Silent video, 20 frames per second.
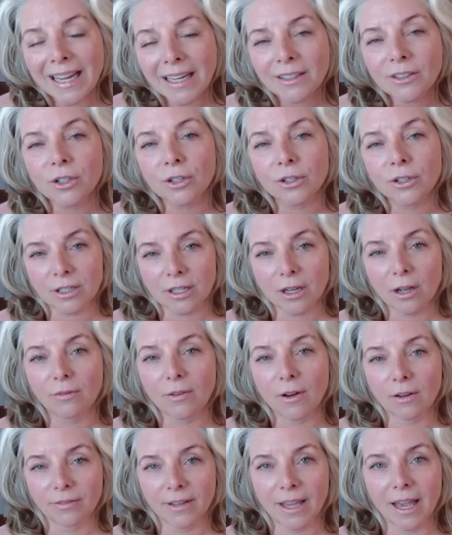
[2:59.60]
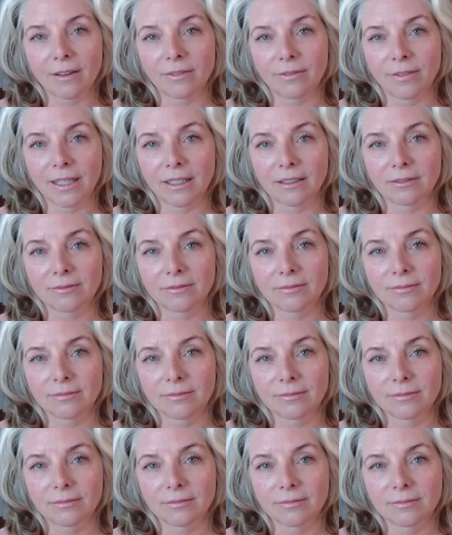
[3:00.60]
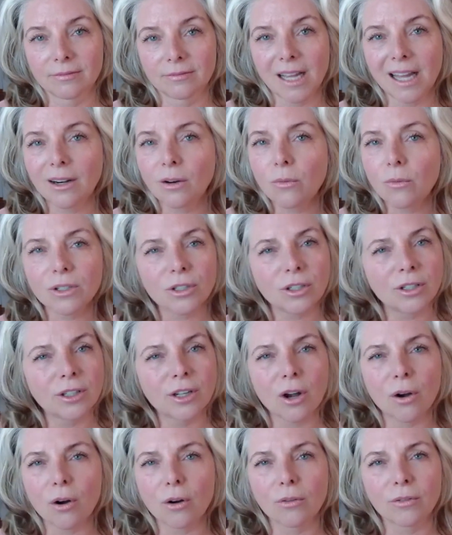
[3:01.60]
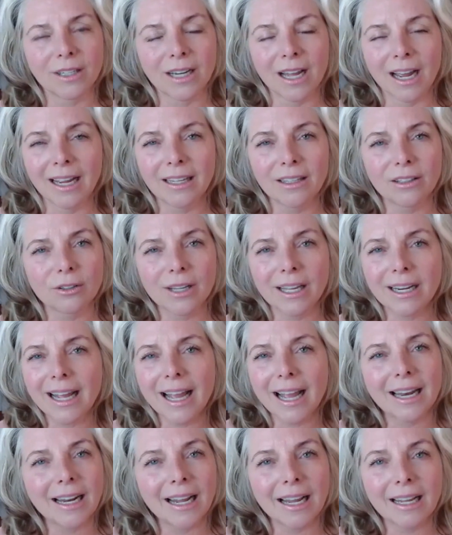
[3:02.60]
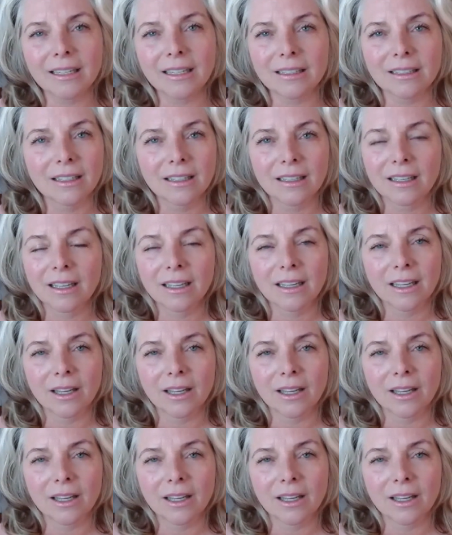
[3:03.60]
yourself off caffeine. I don't want you to go overnight. You'll get a headache. It